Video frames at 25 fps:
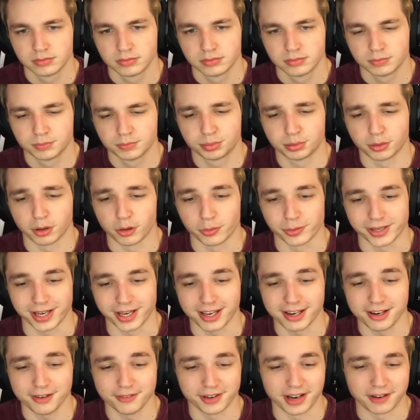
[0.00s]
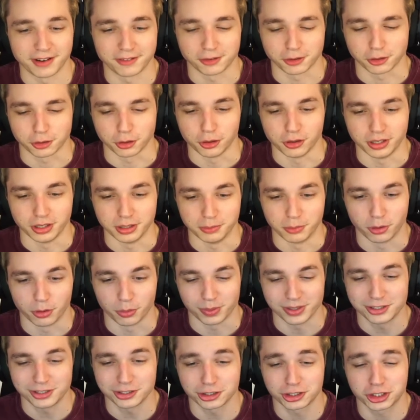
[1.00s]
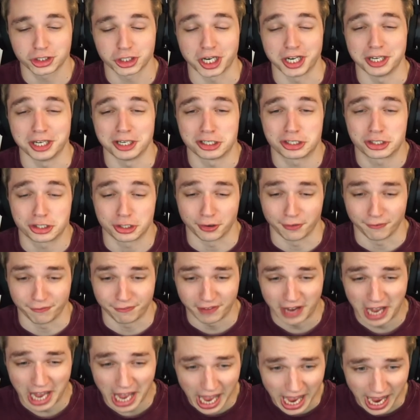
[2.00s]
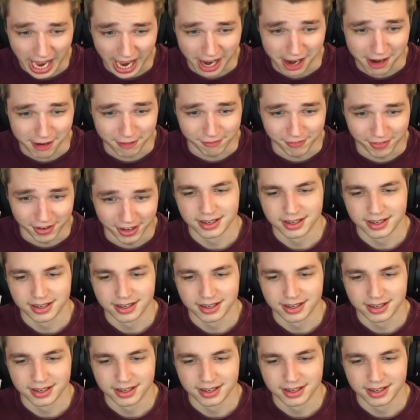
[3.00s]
Bro, we ain't even after gold anymore. We're just trying to survive.